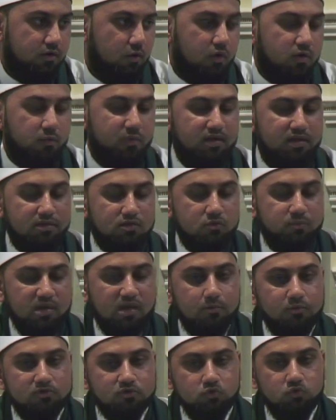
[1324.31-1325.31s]
Or we need to be
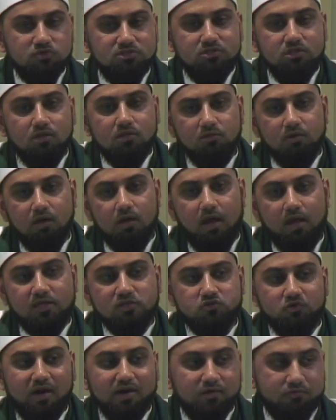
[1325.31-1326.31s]
able to still
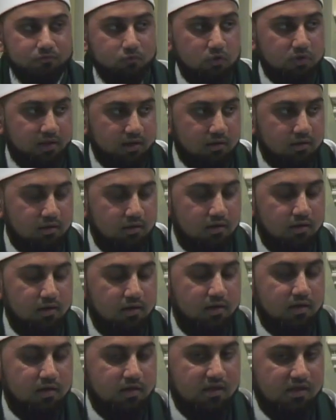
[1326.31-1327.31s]
extract a ruling,
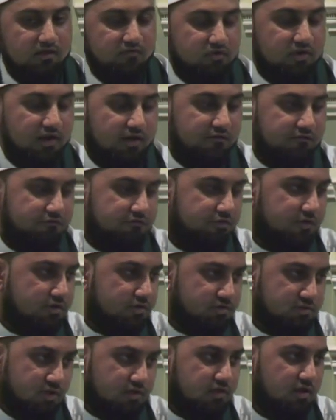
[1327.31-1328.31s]
even if there
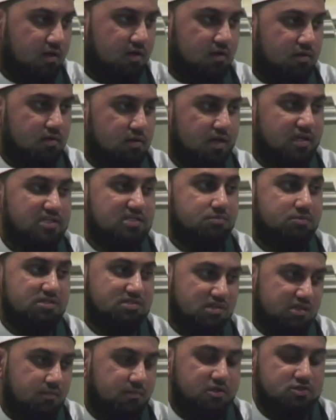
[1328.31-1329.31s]
is nothing
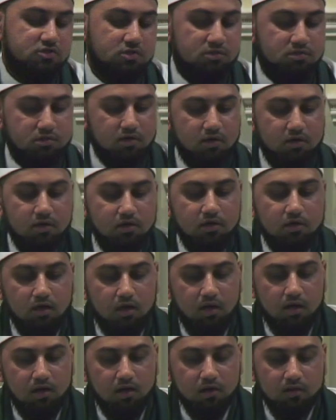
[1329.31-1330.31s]
explicitly mentioned
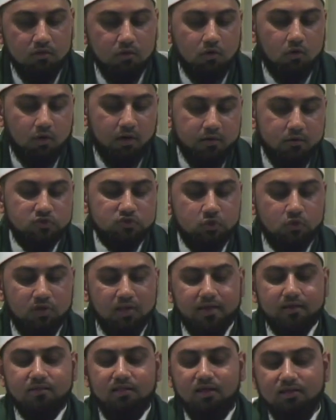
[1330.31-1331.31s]
uh, in the Quran and Sunnah.
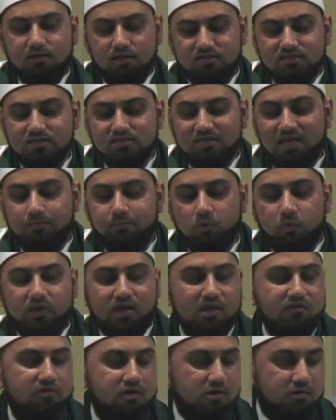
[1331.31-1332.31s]
Like, like this example we
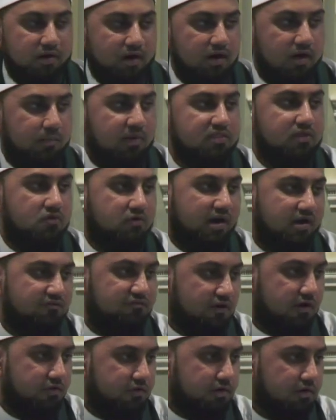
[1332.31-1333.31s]
gave here, right, about the
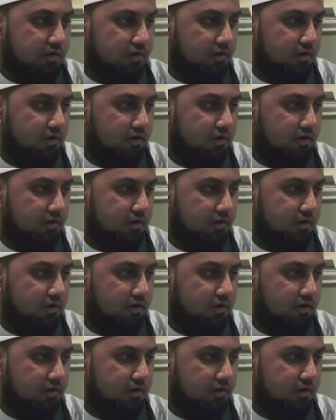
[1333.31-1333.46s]
grandfather.